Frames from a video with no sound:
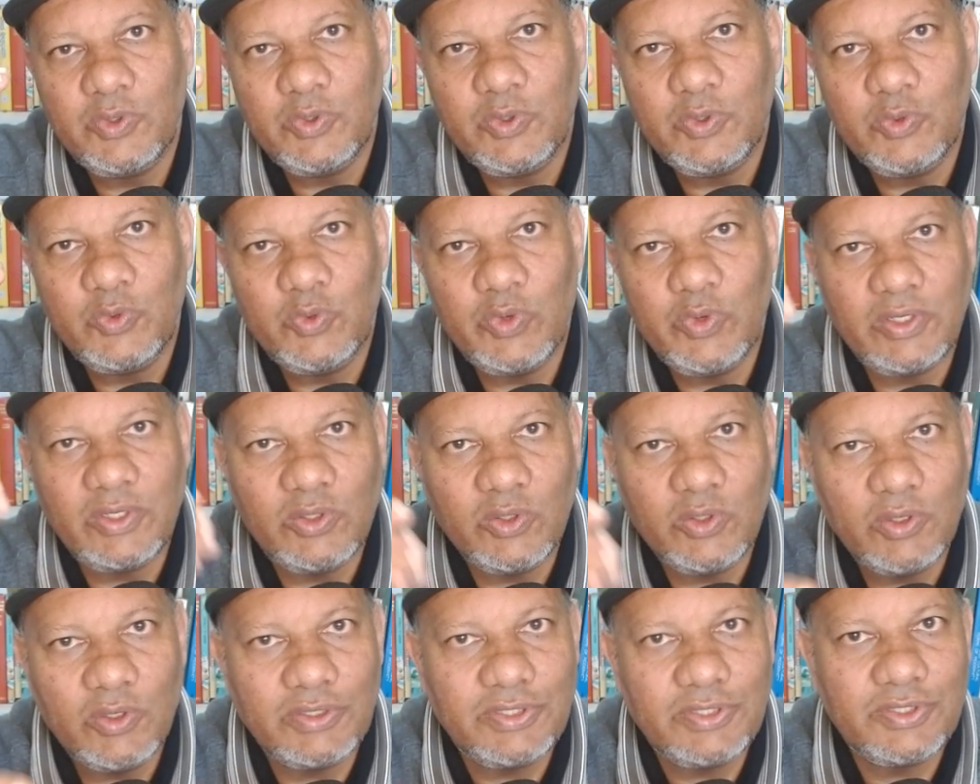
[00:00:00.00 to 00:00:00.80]
who
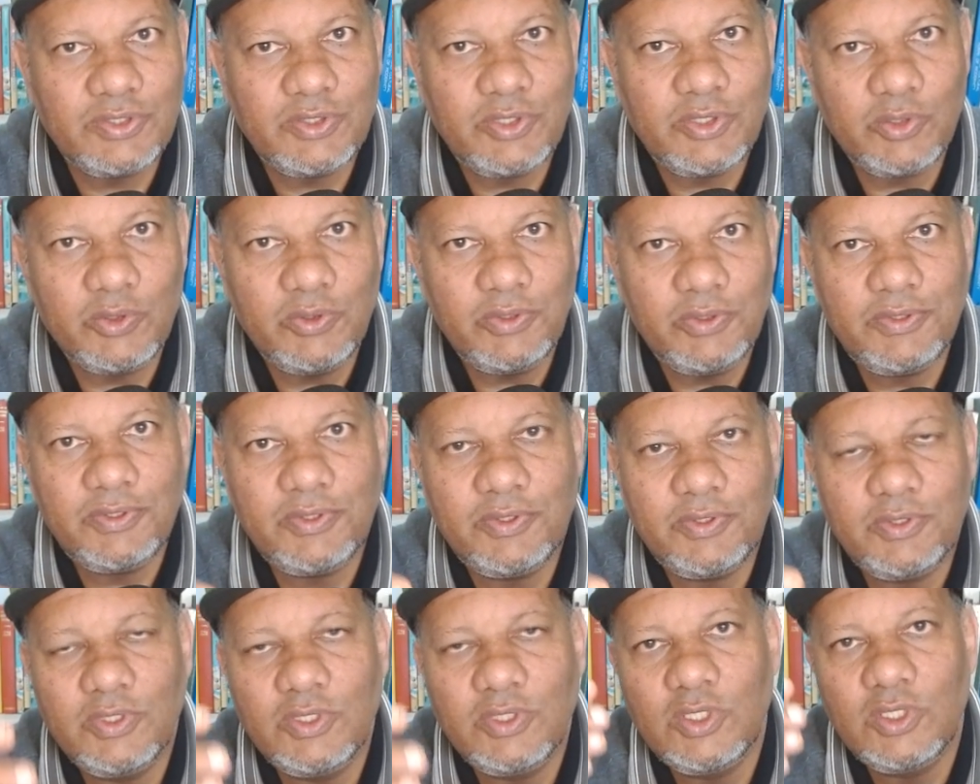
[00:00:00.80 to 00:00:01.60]
endorse
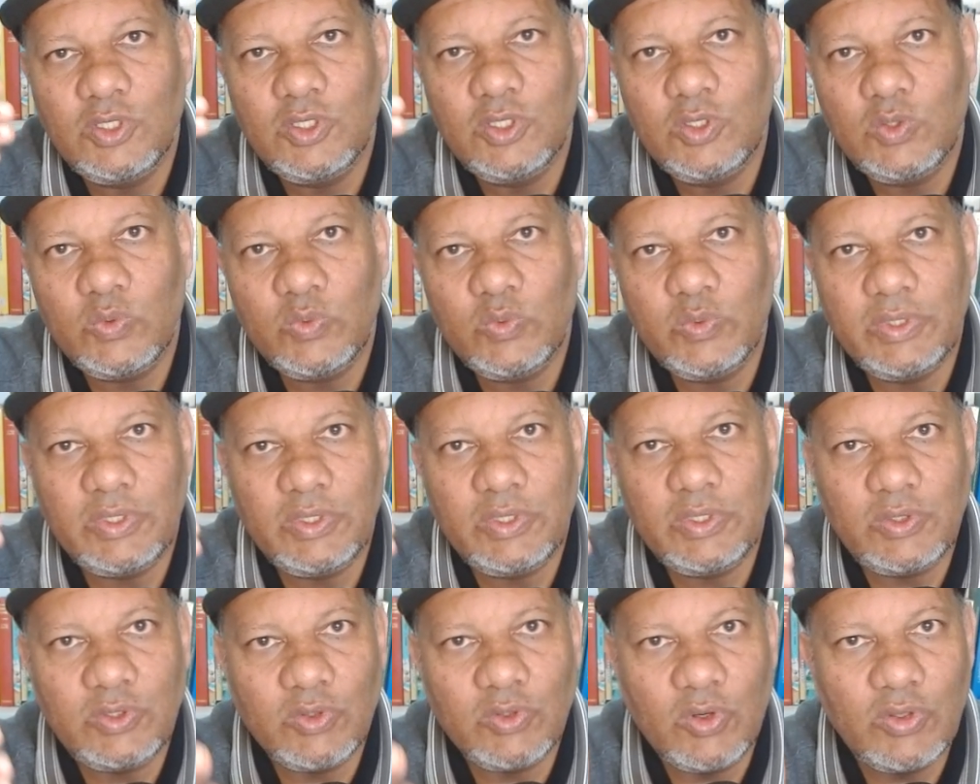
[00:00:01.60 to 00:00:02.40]
truth, who
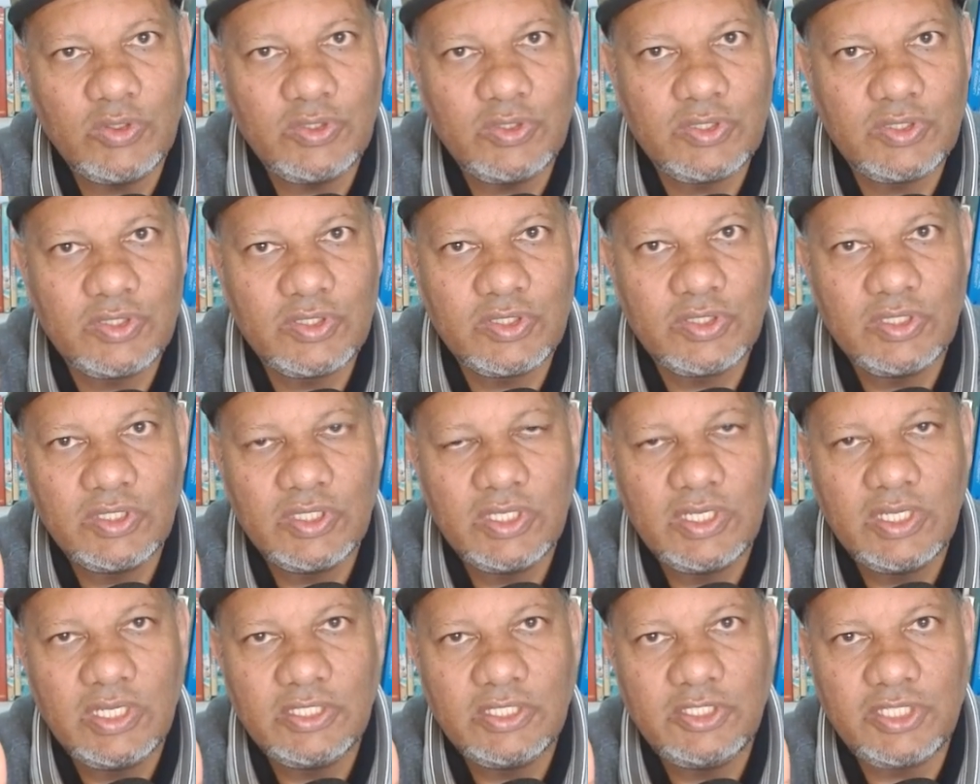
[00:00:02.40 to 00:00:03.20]
endorse
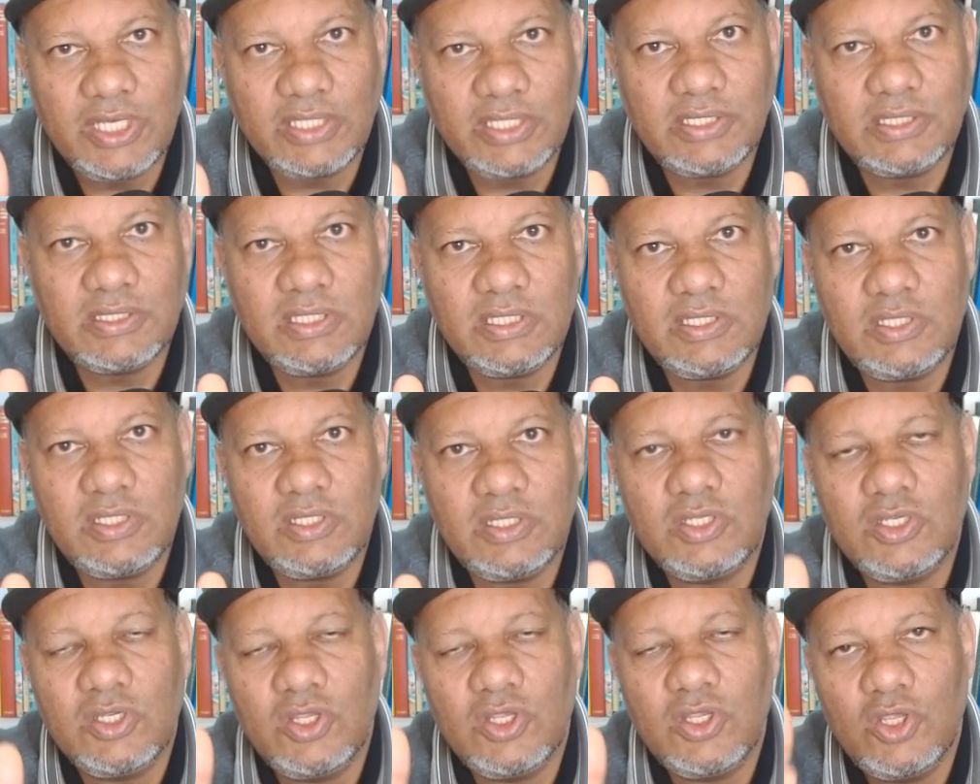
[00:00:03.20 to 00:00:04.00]

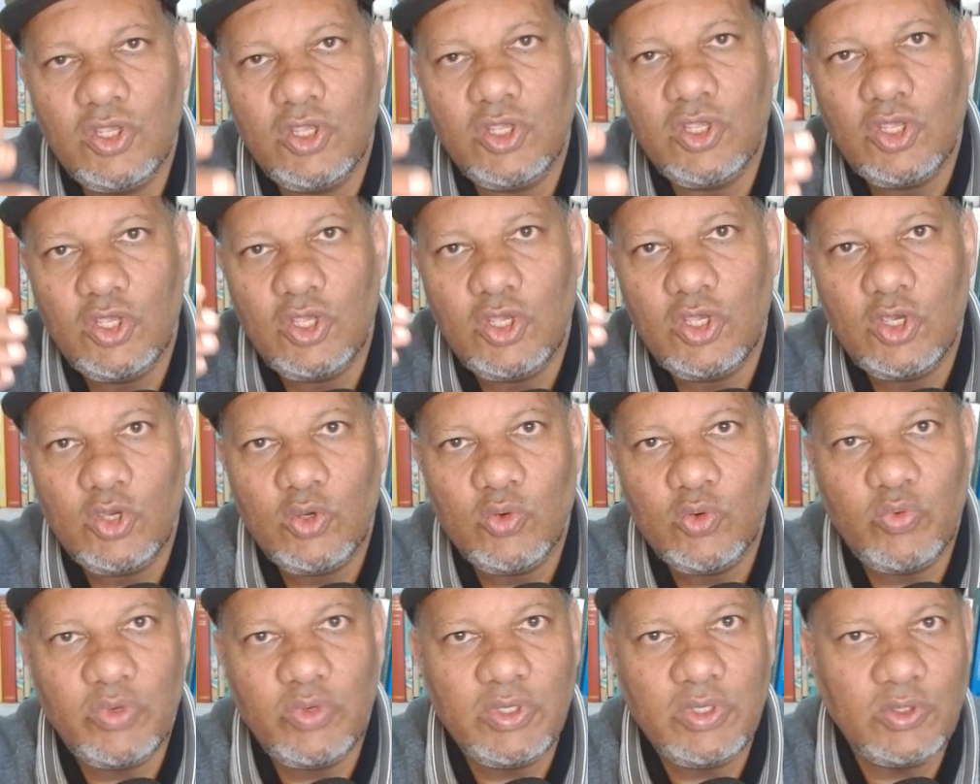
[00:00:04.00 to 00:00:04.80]
justice,
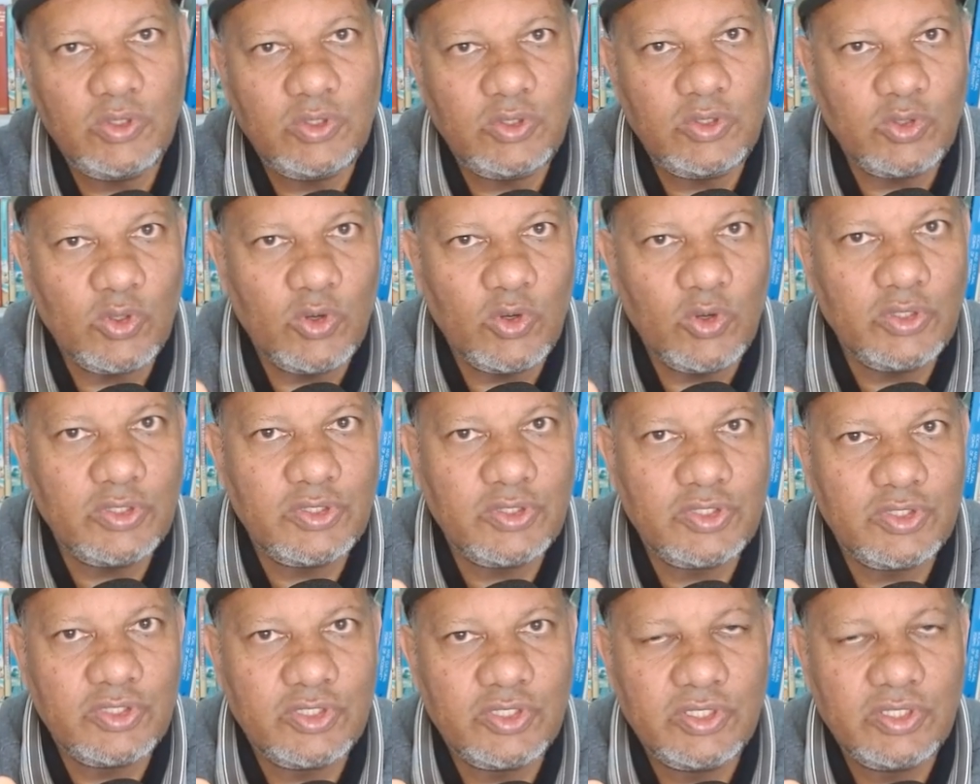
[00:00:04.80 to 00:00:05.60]
who
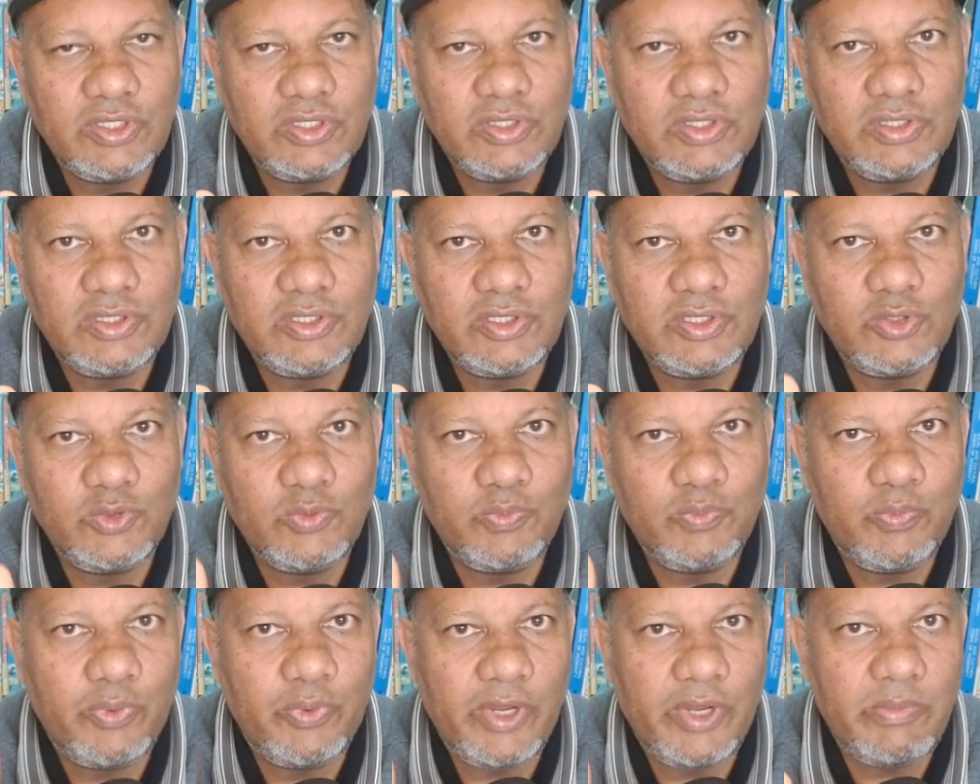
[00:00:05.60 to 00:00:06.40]
endorse the
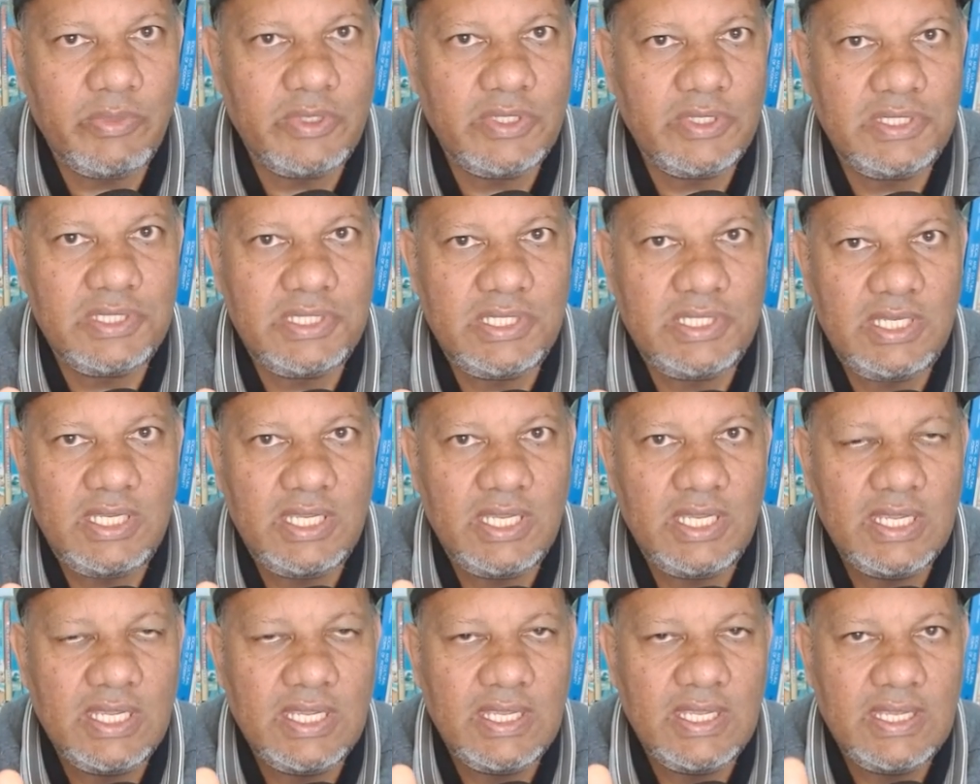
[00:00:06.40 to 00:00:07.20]

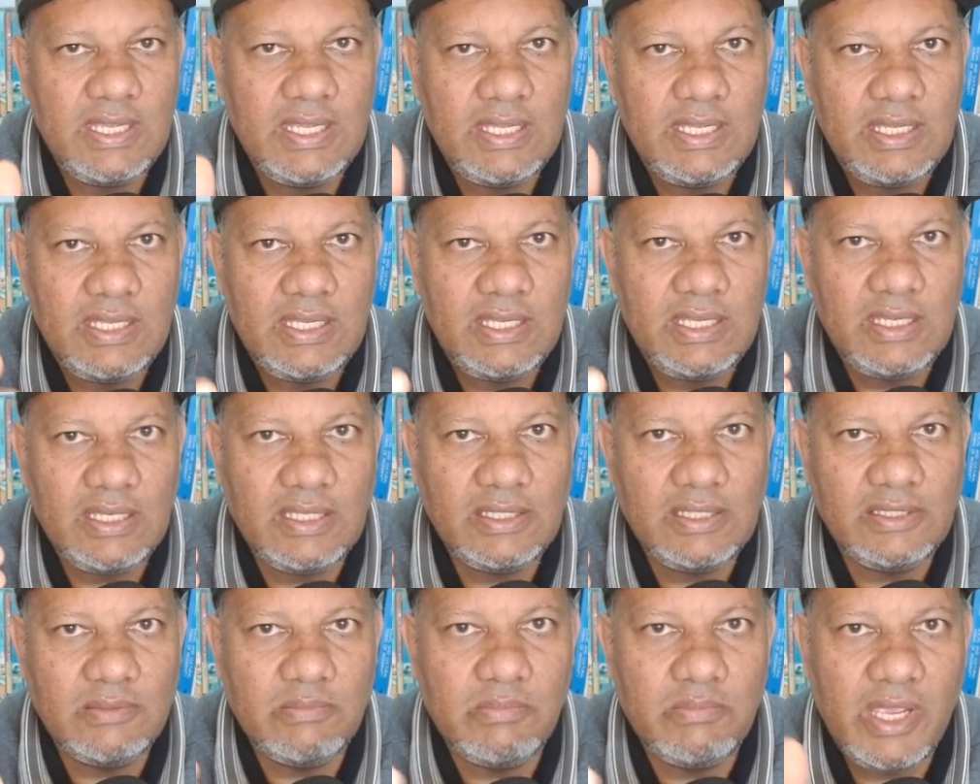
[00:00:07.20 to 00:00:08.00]
supremacy
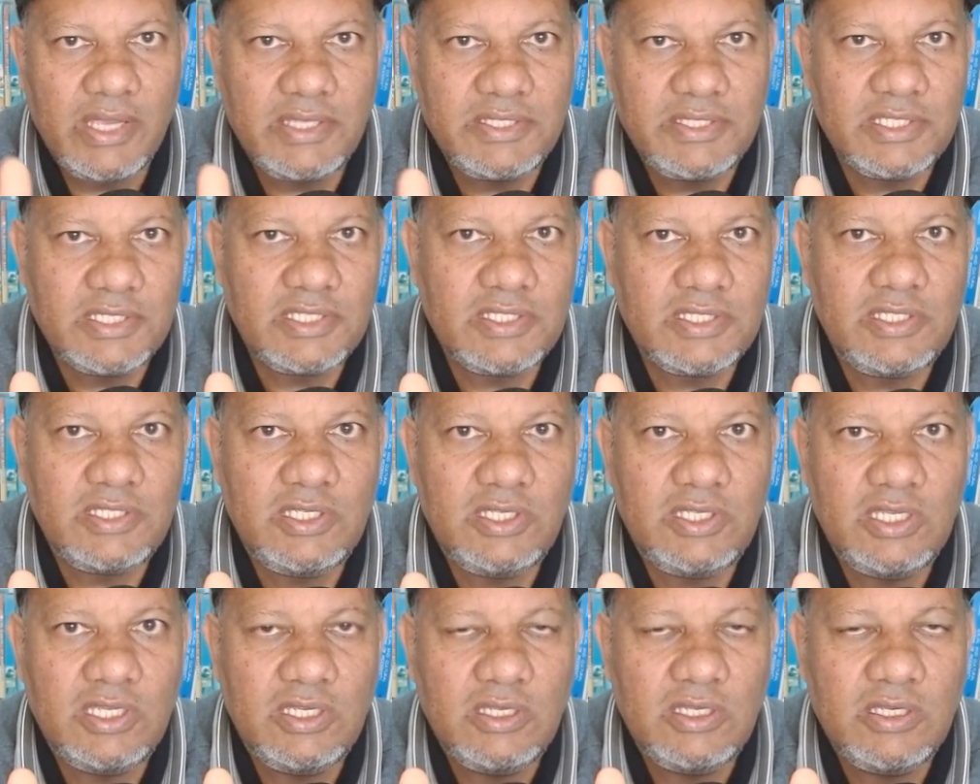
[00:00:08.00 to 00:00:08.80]
and the
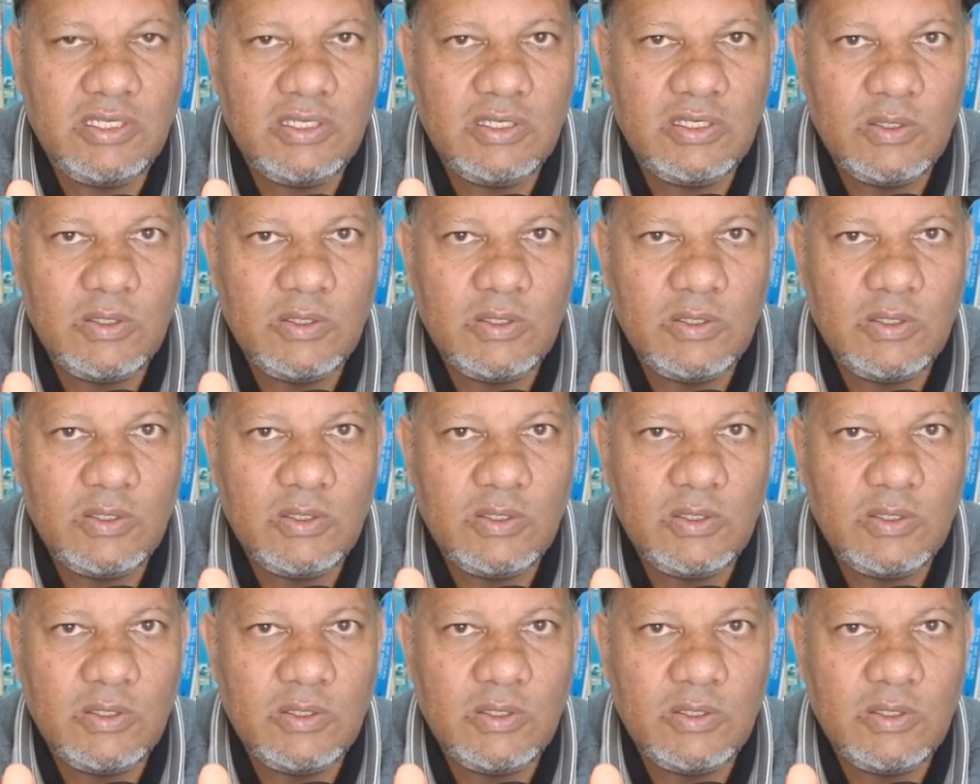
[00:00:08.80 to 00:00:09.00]
majesty